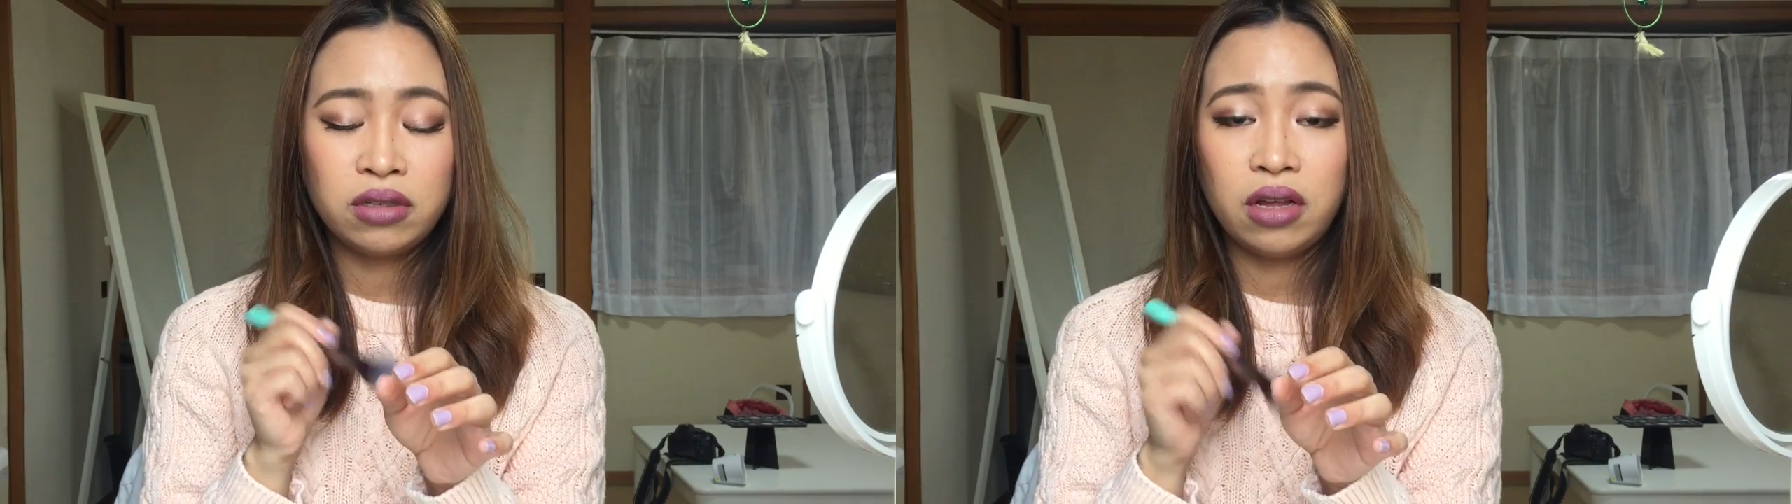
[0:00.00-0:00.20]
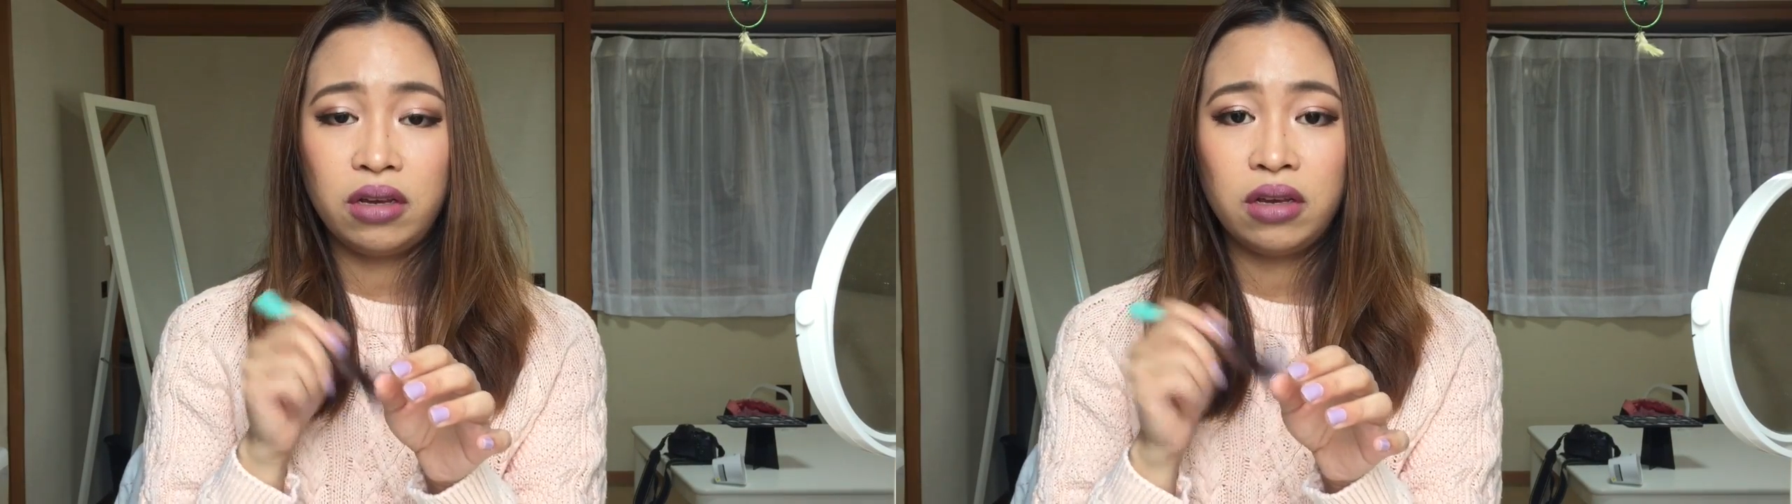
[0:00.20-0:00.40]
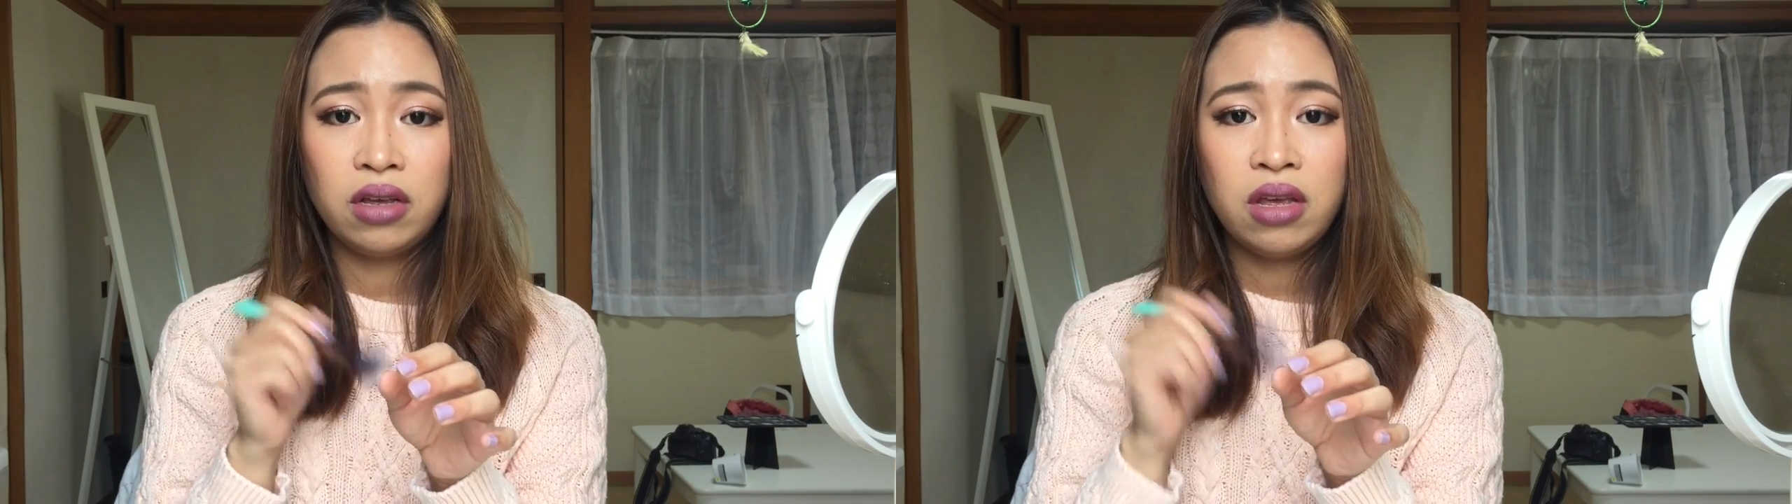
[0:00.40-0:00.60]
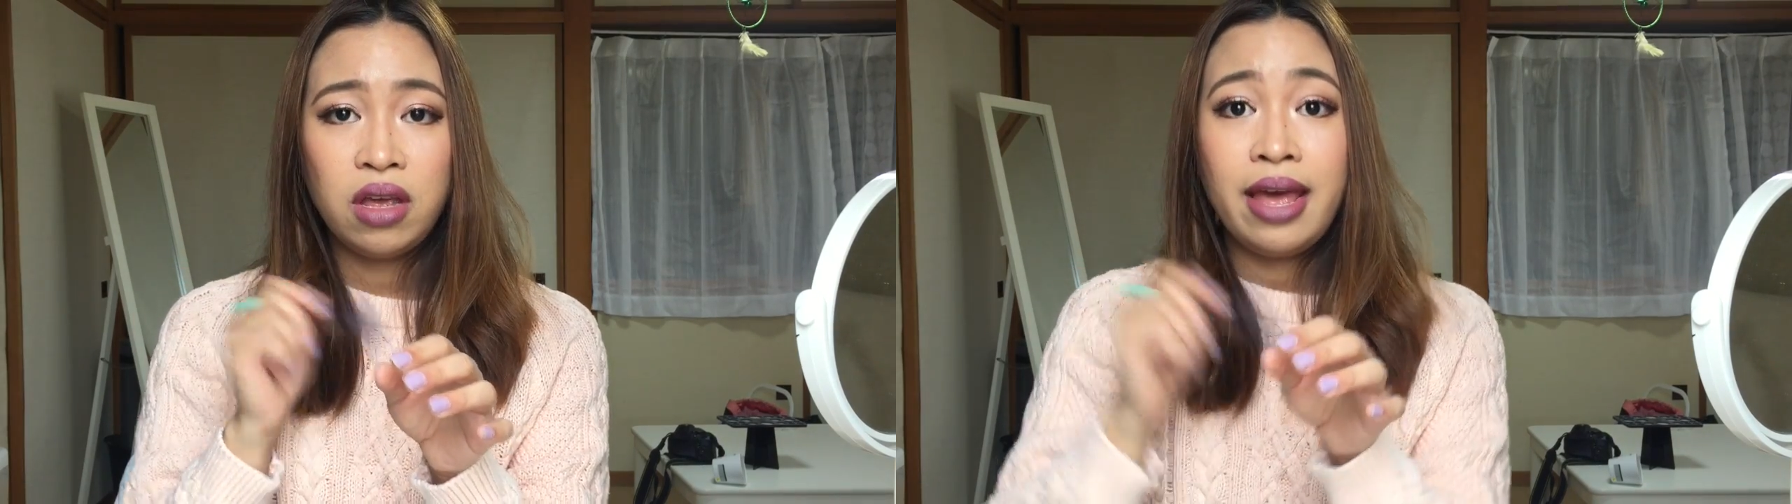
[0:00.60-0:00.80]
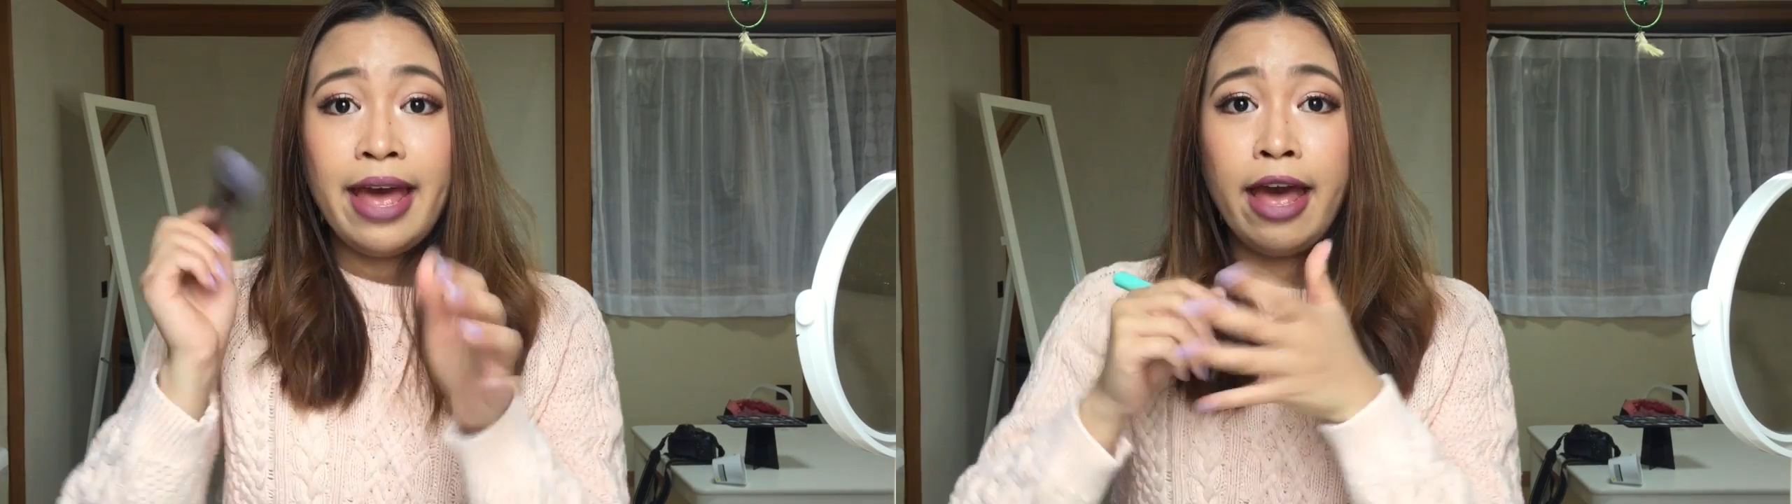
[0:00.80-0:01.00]
like
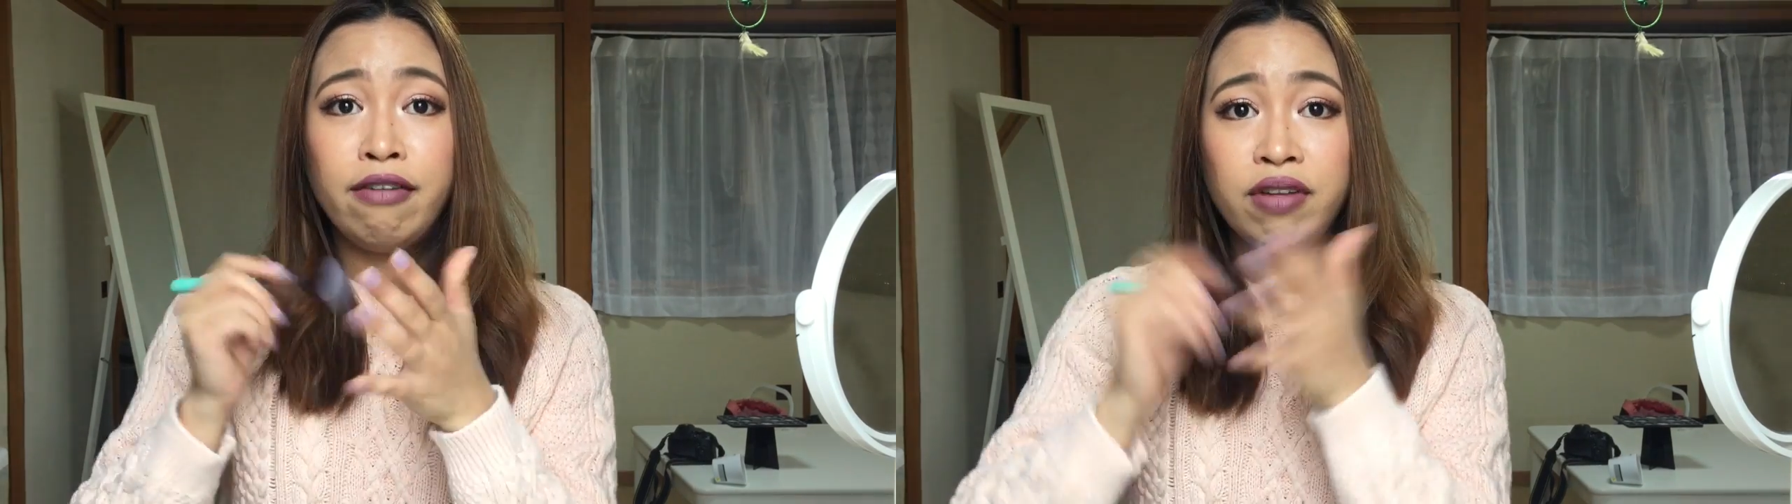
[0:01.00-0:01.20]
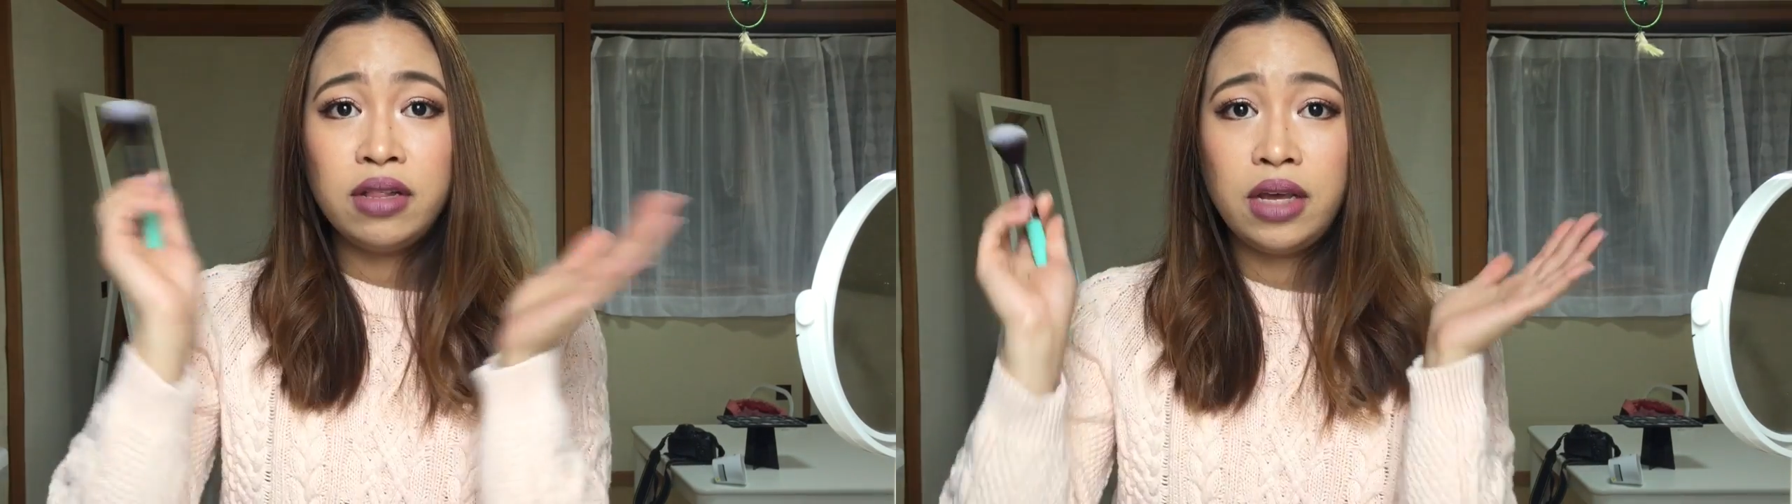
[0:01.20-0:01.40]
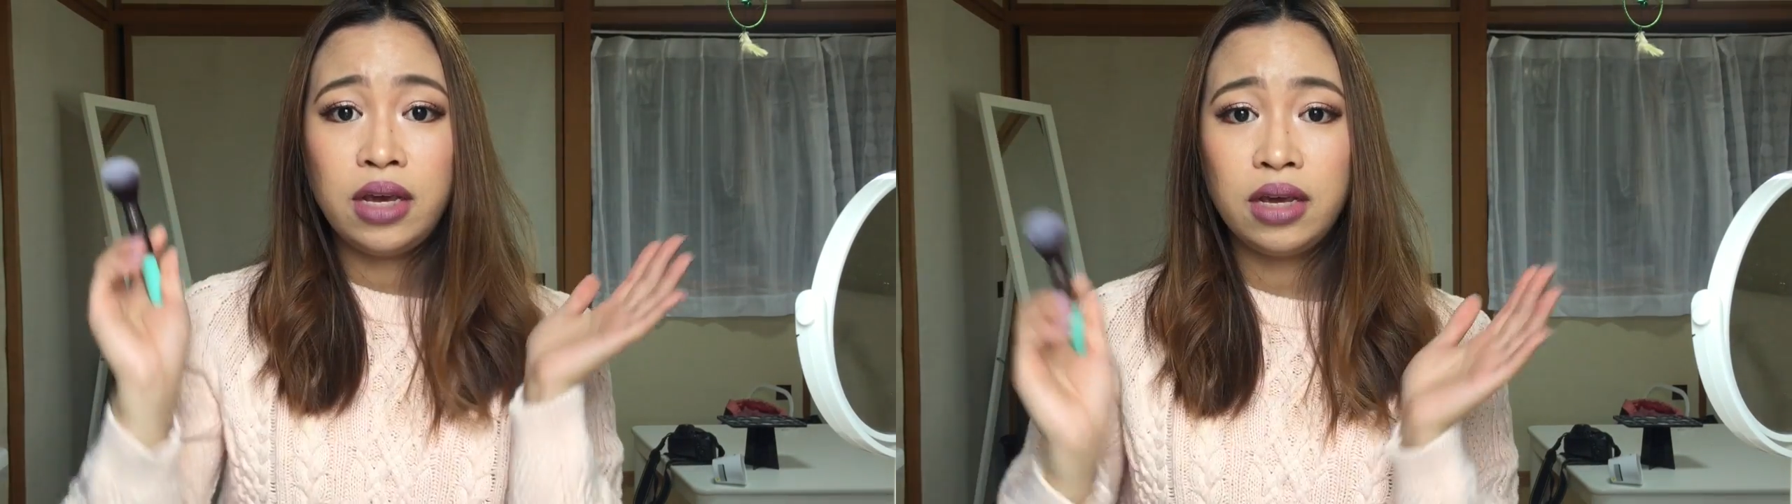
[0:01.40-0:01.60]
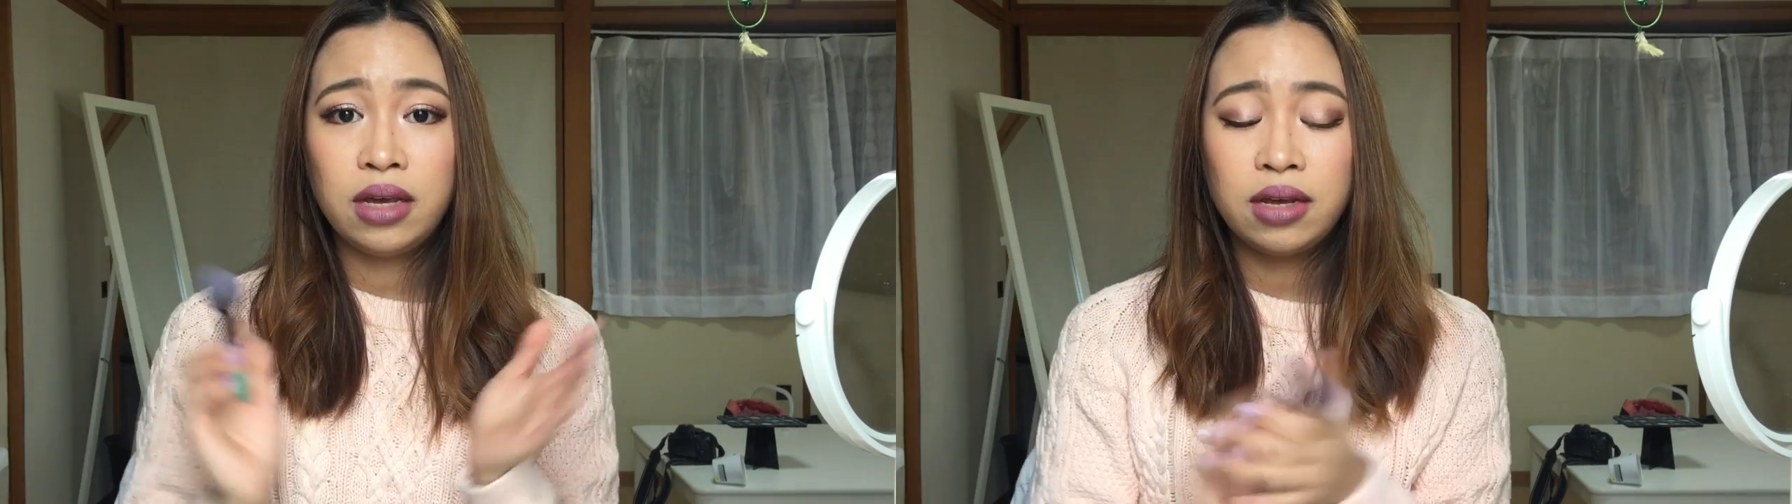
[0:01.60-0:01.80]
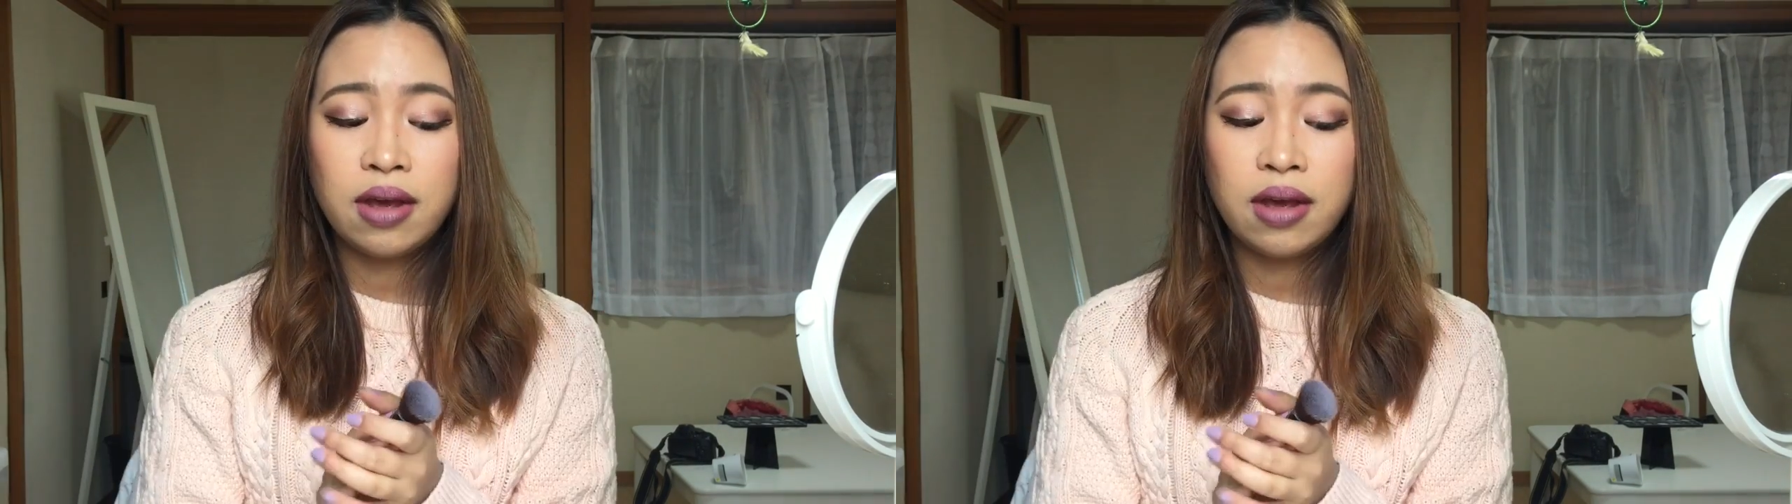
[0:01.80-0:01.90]
heavenly.